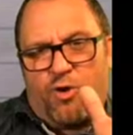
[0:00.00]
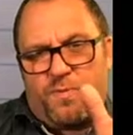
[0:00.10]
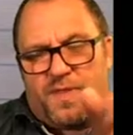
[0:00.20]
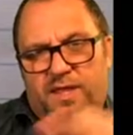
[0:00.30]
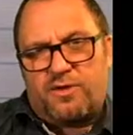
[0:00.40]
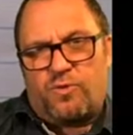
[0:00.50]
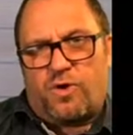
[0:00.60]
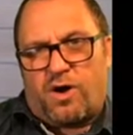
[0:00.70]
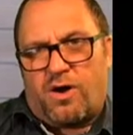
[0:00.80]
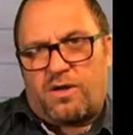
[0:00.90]
hope that you
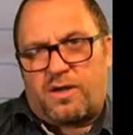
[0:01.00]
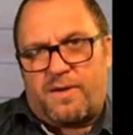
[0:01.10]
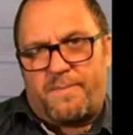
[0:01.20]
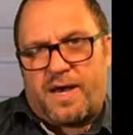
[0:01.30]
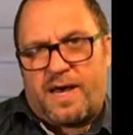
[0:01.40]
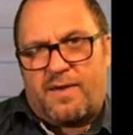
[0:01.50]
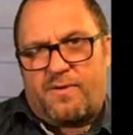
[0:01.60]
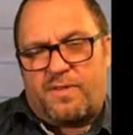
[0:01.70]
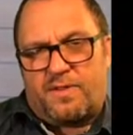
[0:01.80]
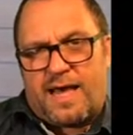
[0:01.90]
will all come by
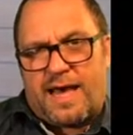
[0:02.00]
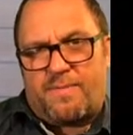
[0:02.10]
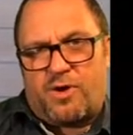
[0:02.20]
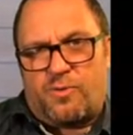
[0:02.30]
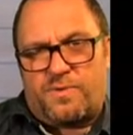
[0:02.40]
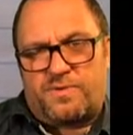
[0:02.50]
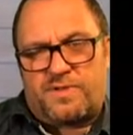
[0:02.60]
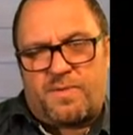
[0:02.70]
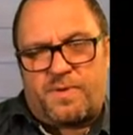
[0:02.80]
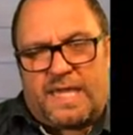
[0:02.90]
when the lab opens
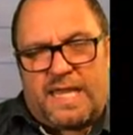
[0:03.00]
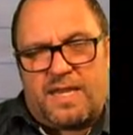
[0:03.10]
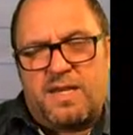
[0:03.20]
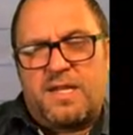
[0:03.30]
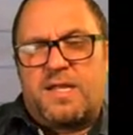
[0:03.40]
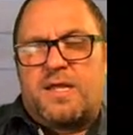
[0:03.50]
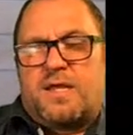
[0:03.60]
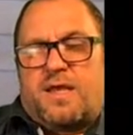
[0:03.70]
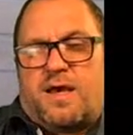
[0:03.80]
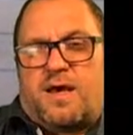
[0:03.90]
up again.
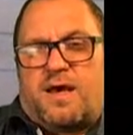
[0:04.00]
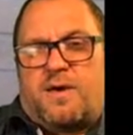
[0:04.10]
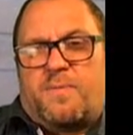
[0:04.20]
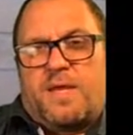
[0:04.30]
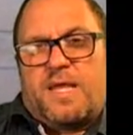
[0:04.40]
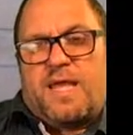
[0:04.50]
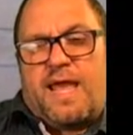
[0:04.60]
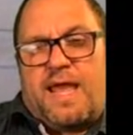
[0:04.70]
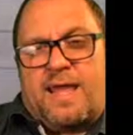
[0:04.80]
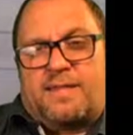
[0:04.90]

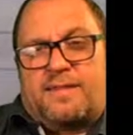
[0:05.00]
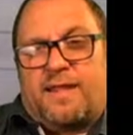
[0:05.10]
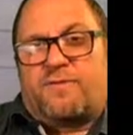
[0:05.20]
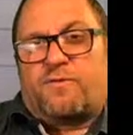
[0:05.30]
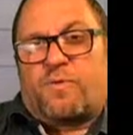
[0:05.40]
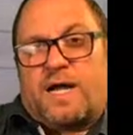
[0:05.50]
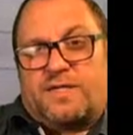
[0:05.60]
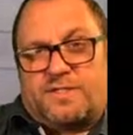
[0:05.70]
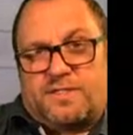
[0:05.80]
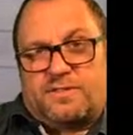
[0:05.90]
And thanks for
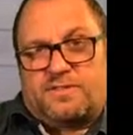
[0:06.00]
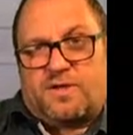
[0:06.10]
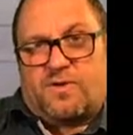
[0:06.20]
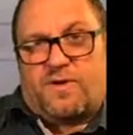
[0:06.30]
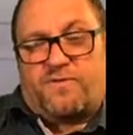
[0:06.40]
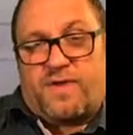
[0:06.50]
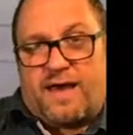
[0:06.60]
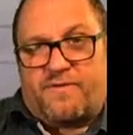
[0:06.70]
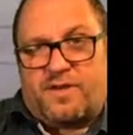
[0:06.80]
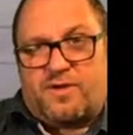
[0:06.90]
watching. So if you
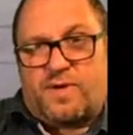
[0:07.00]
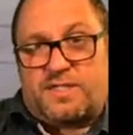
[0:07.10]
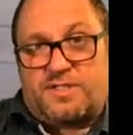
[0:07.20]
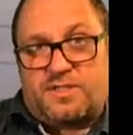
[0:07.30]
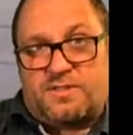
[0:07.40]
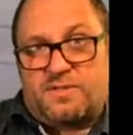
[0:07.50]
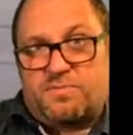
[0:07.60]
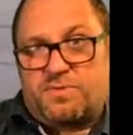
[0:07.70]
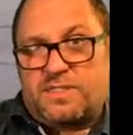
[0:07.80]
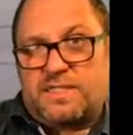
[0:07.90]
have any questions,
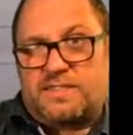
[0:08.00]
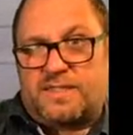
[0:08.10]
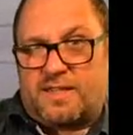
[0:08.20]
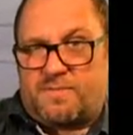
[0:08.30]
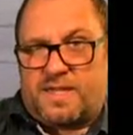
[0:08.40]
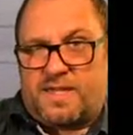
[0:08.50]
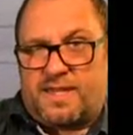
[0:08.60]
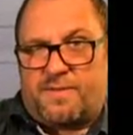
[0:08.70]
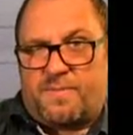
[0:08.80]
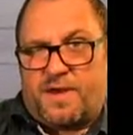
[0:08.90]
please send me an
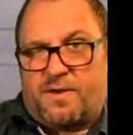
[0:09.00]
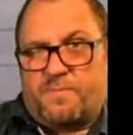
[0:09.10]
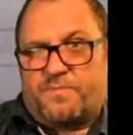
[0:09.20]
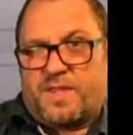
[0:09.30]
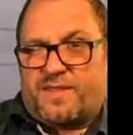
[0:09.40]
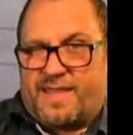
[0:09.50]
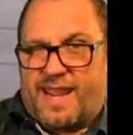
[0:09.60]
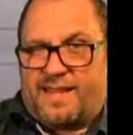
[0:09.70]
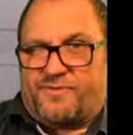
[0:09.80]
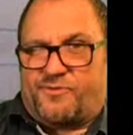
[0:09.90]
email.
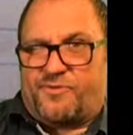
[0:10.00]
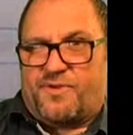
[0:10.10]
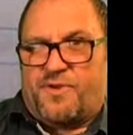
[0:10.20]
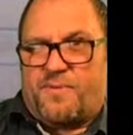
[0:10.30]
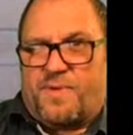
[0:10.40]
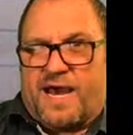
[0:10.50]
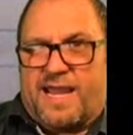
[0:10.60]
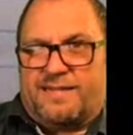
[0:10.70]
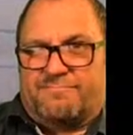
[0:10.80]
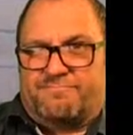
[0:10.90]
Thanks. Bye.